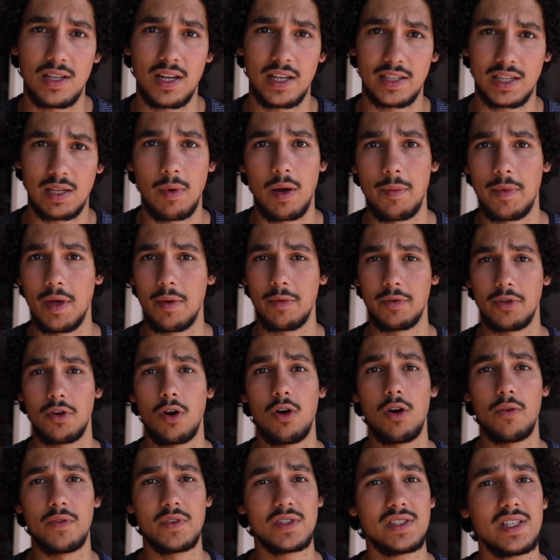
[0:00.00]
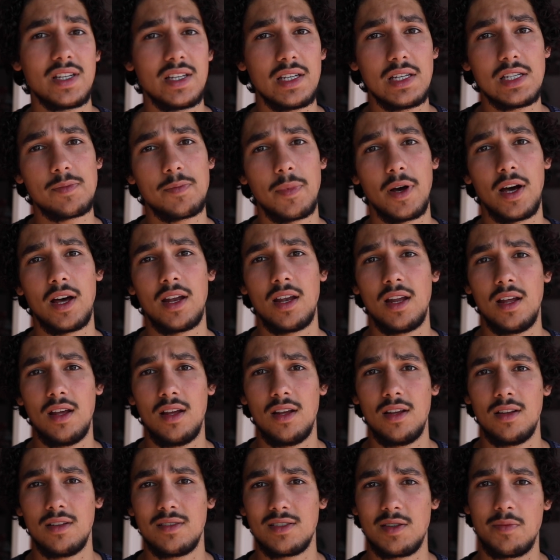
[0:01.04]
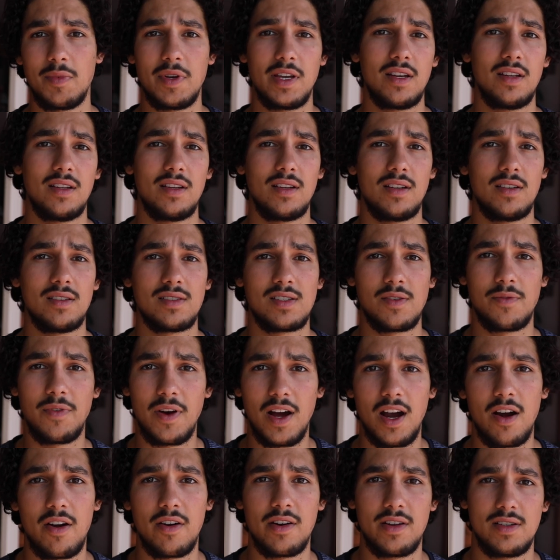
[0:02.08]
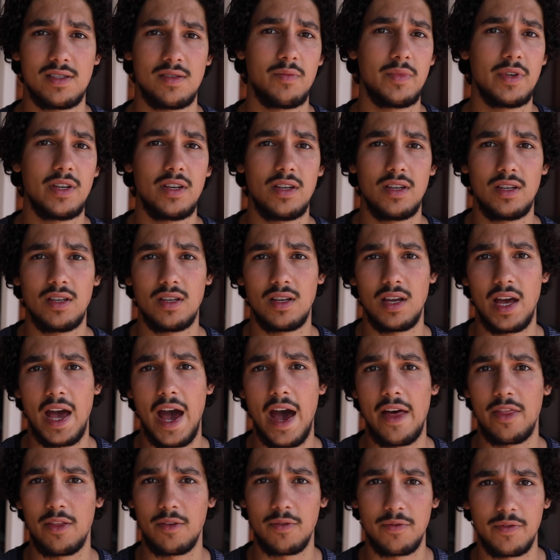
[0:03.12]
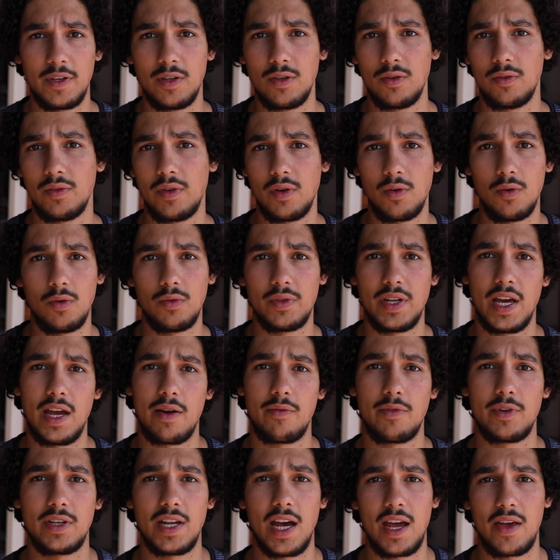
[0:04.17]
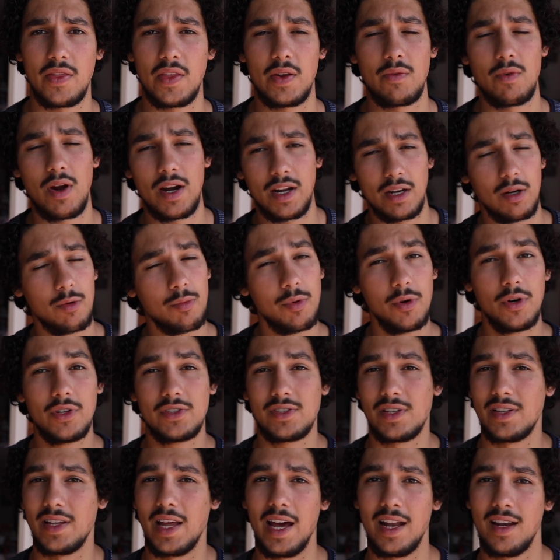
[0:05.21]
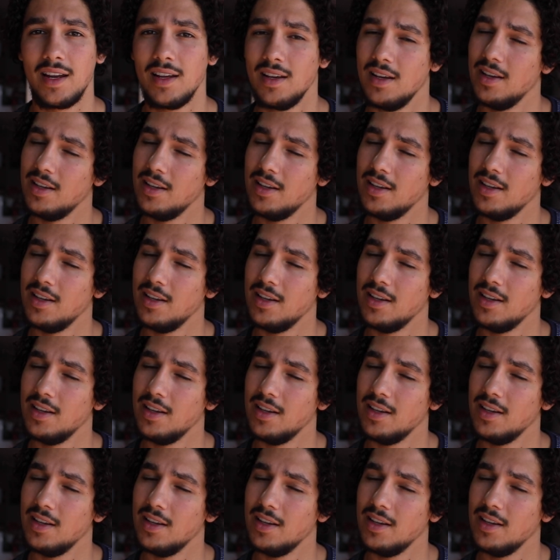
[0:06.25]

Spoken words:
Like, they might be able to go overseas, but to be in safaris and be out in the field all day every day and then writing reports on that,